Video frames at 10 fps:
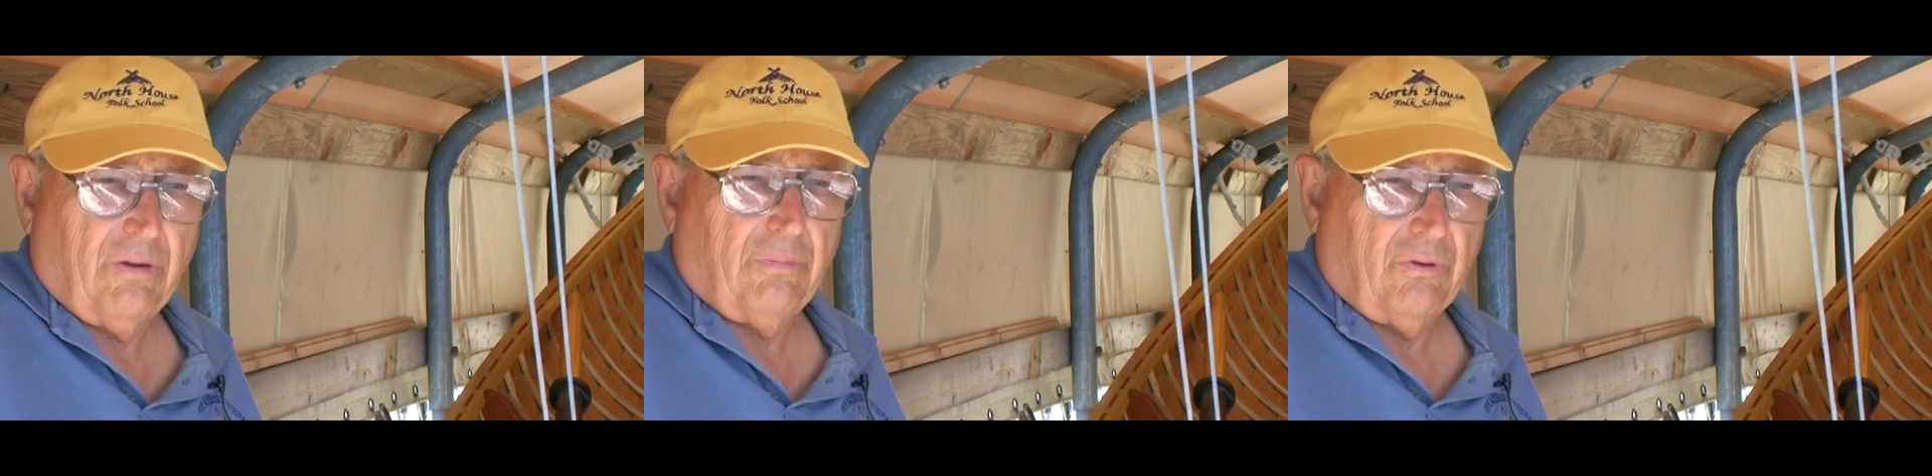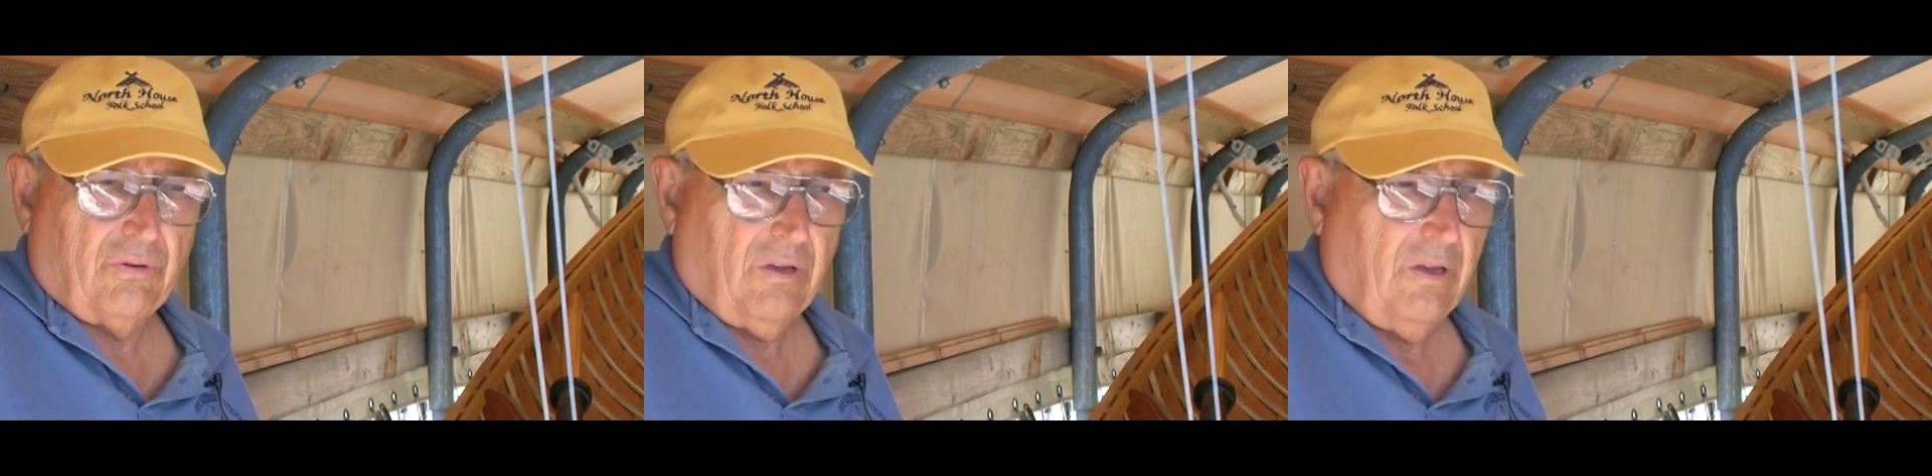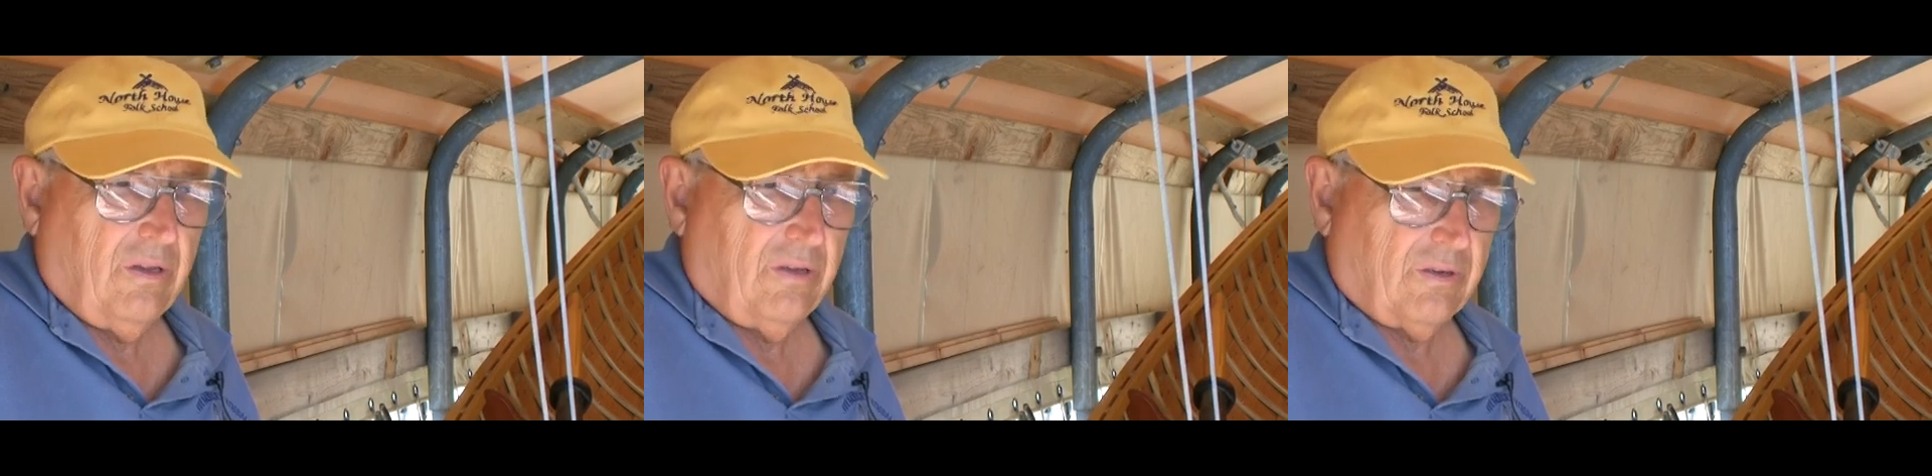a boat
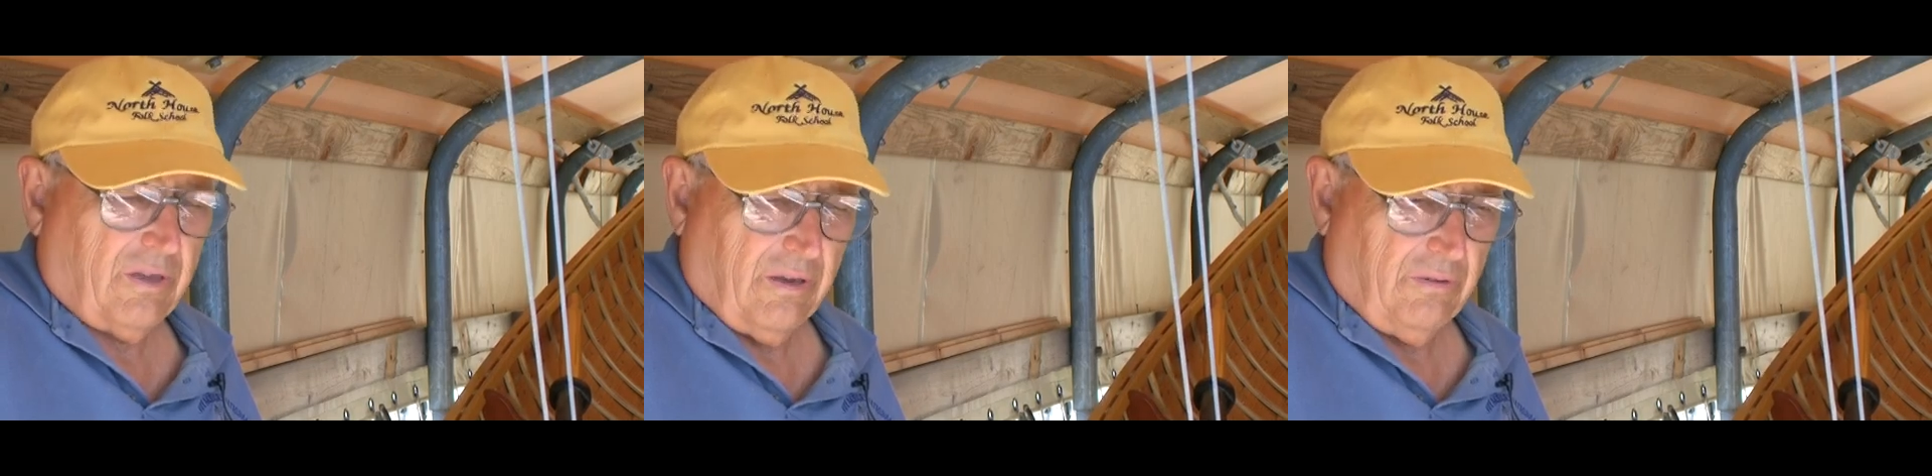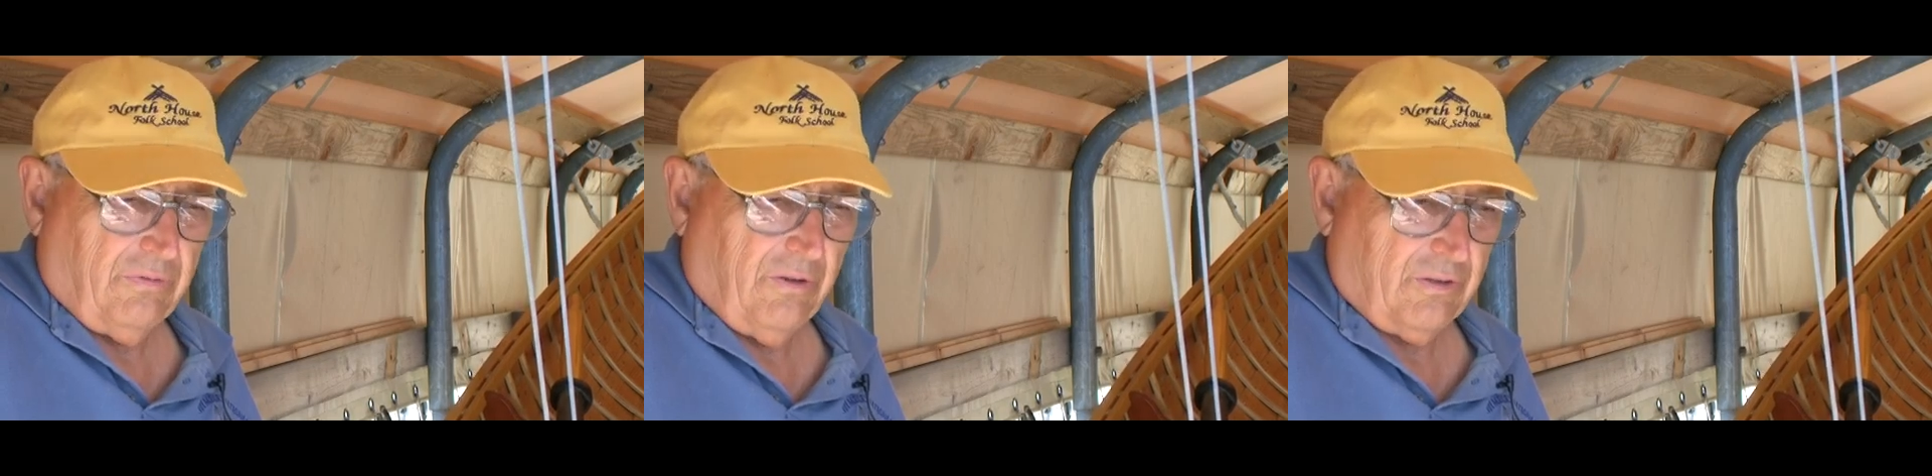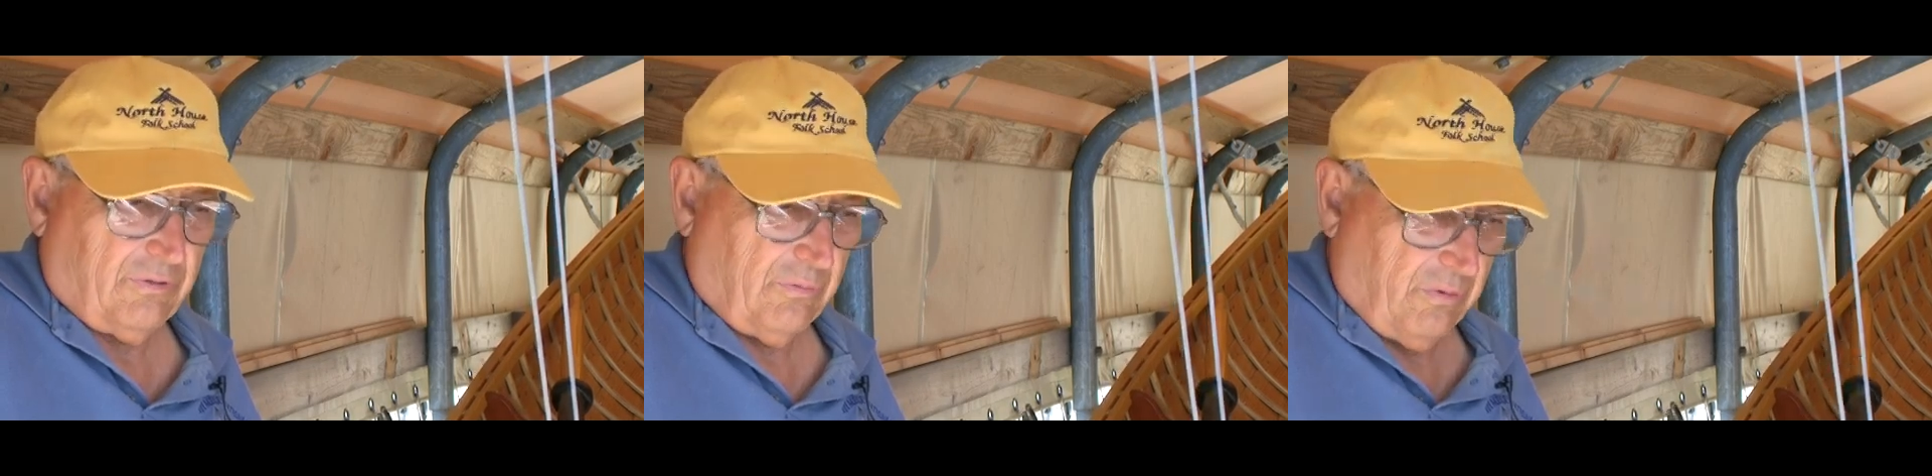to Kettle
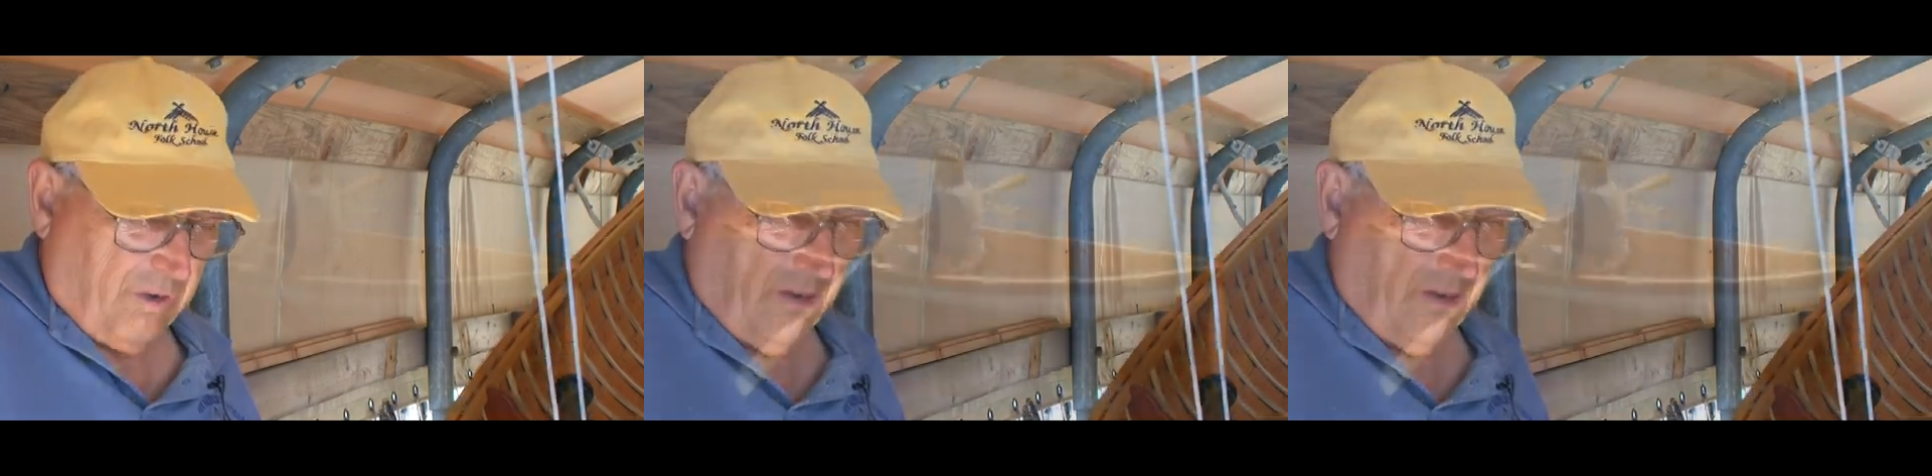Falls from where